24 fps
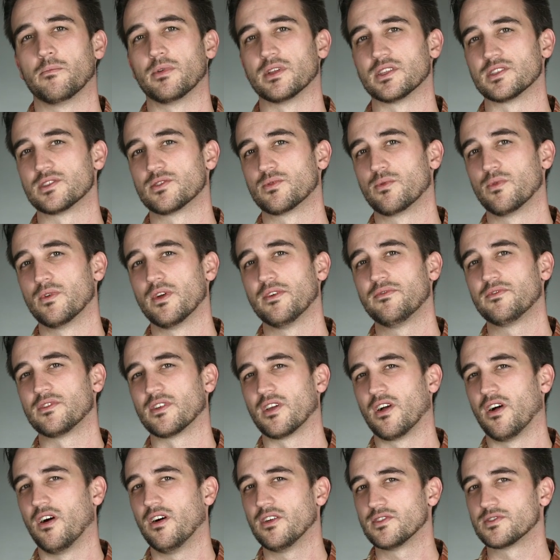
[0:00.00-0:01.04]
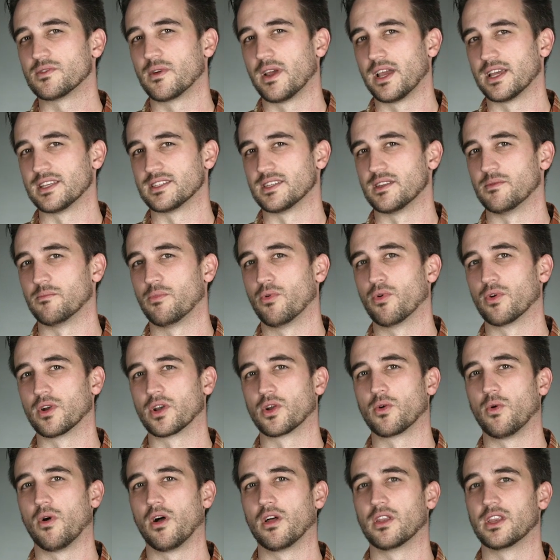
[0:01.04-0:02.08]
But Swift also has an
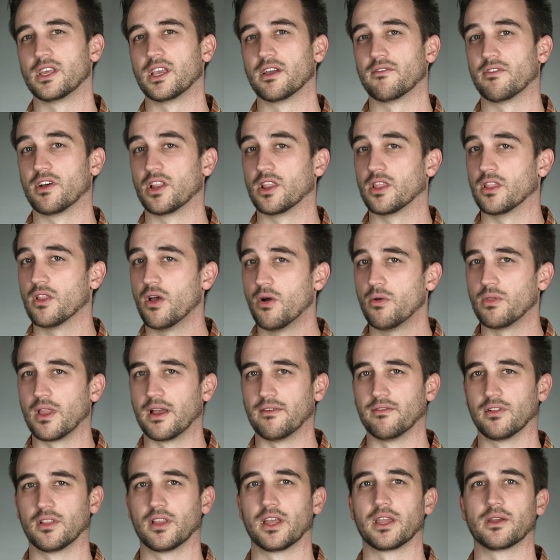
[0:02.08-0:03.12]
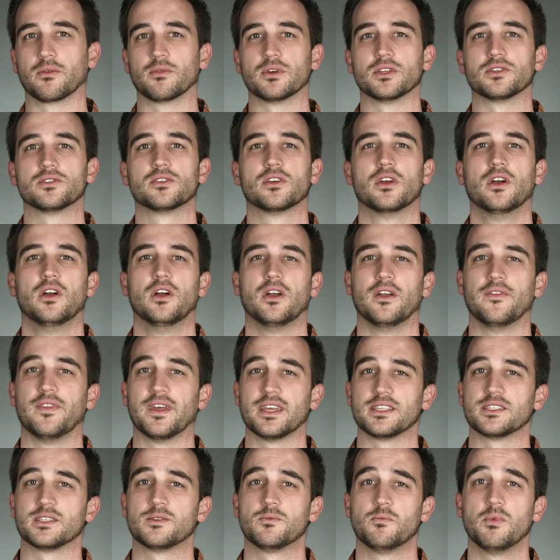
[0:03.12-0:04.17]
important quality of a low-level language, and
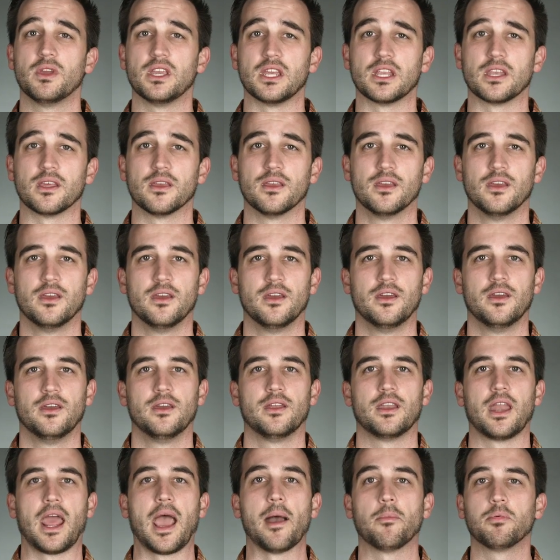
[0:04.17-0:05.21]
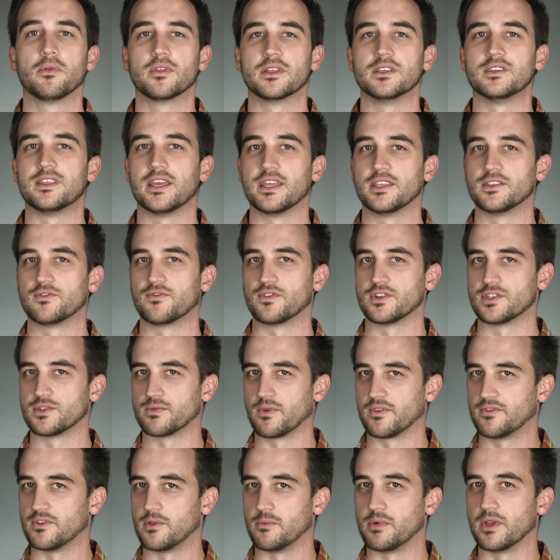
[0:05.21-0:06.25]
that's speed. Apple intends for
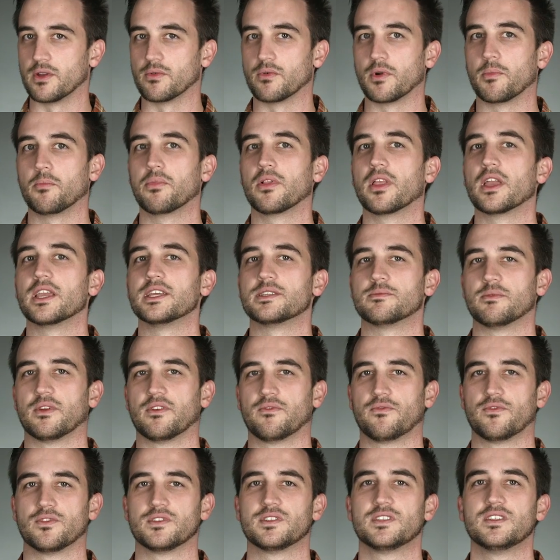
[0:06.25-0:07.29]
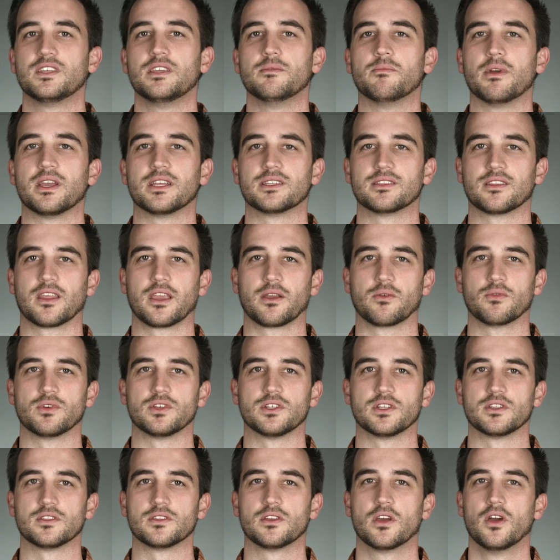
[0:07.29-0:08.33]
Swift to be a replacement for C-based
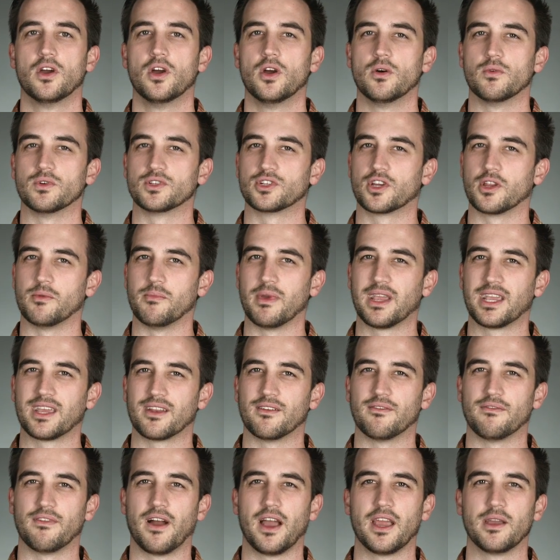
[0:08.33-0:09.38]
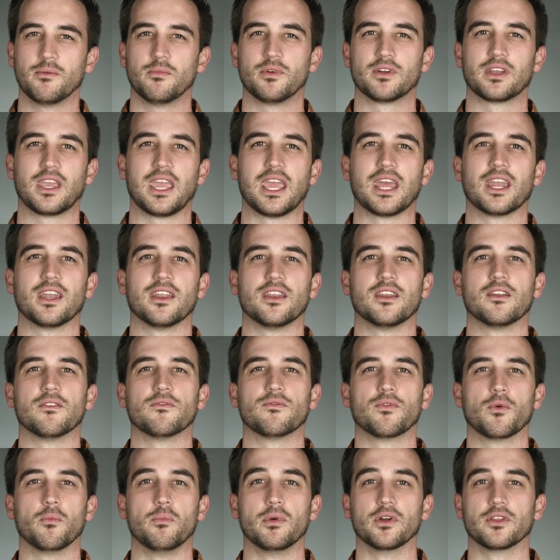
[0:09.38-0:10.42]
languages, which could make it a viable candidate
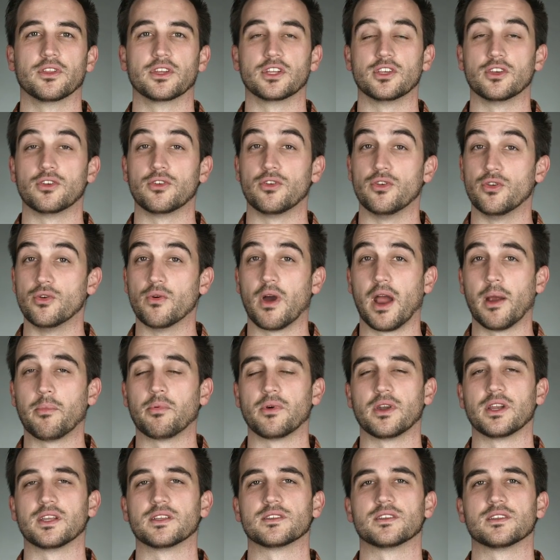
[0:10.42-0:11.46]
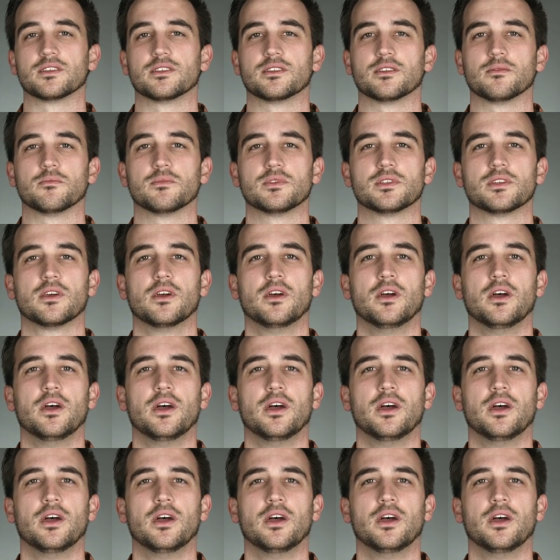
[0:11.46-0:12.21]
for building new operating systems.